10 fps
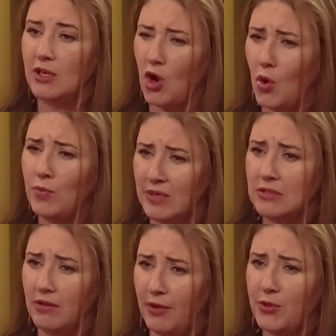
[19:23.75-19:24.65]
their own
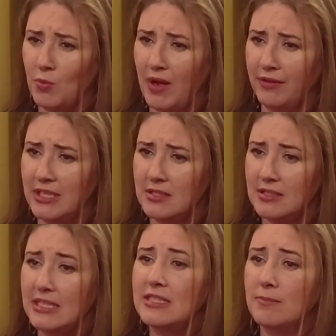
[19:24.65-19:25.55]
mental health and wellness
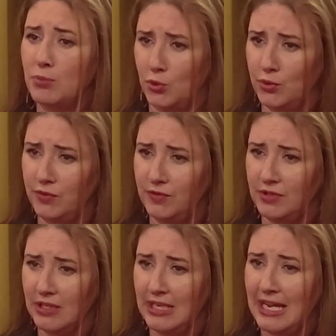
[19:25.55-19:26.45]
is improved